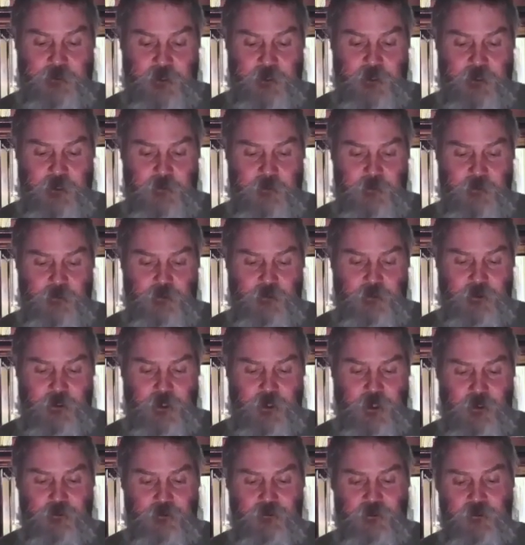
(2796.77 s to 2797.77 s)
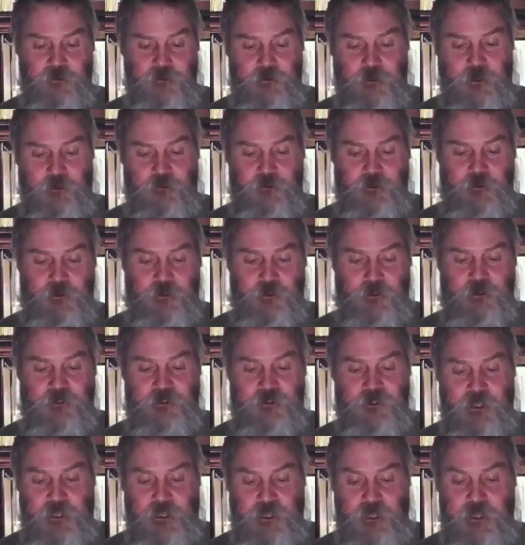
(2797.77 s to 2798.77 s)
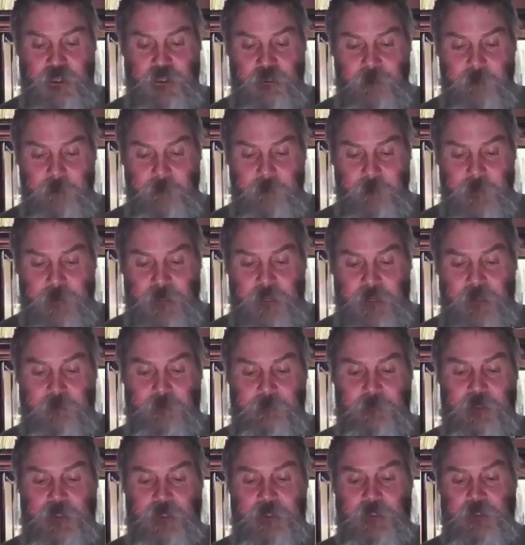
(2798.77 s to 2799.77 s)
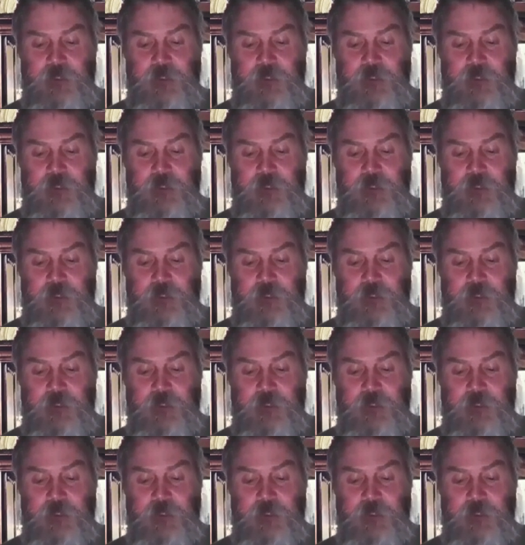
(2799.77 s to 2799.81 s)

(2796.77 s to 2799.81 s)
to be presentable to go to those who are sinning